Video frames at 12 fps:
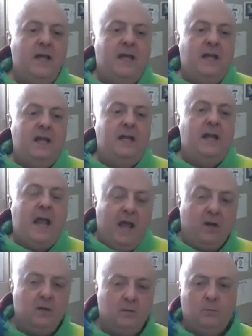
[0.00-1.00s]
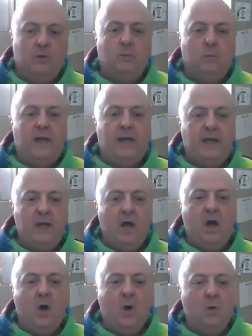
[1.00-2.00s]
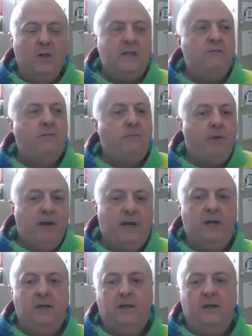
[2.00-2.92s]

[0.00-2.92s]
in an equitable way. Holy frig.